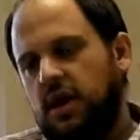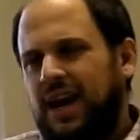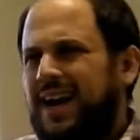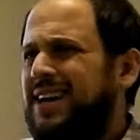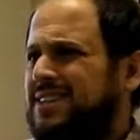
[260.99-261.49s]

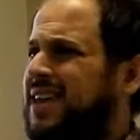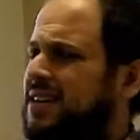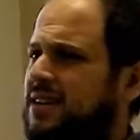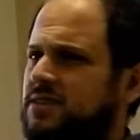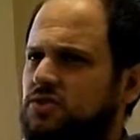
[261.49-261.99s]
And I guess
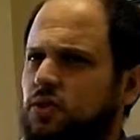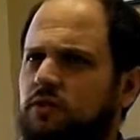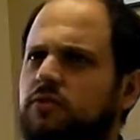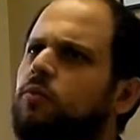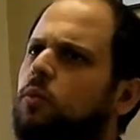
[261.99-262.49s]
that does sort
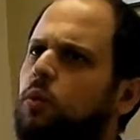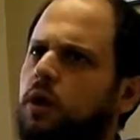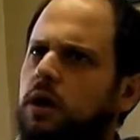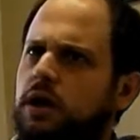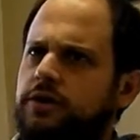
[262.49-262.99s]
of
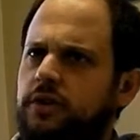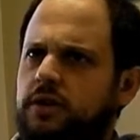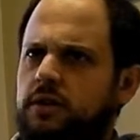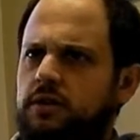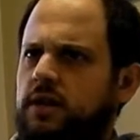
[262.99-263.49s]
work
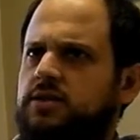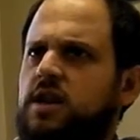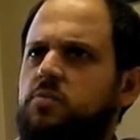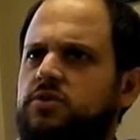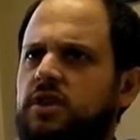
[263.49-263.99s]
in the
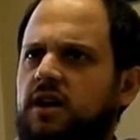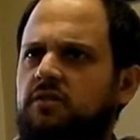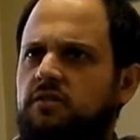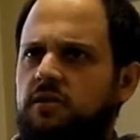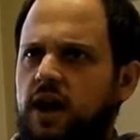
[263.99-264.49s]
examples that
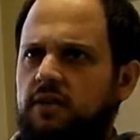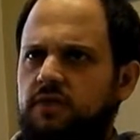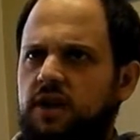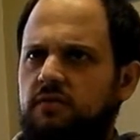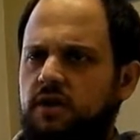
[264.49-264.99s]
I've
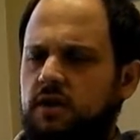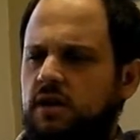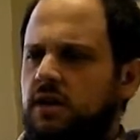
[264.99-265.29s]
given.